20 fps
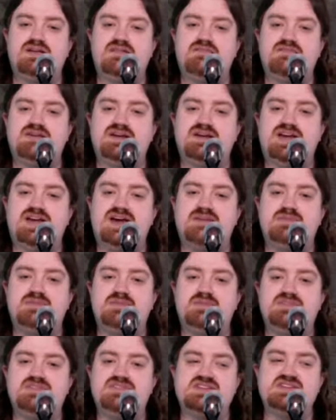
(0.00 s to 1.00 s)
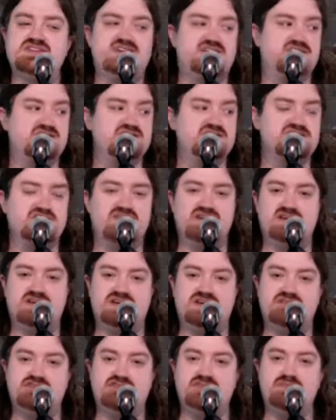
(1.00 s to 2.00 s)
my Apple Music here. Sorry
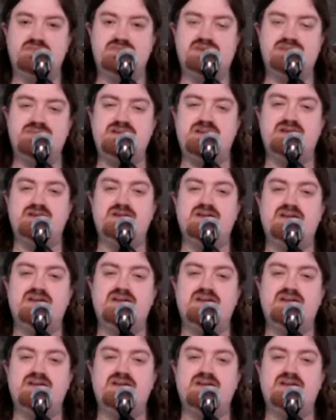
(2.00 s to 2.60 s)
again for the beeping.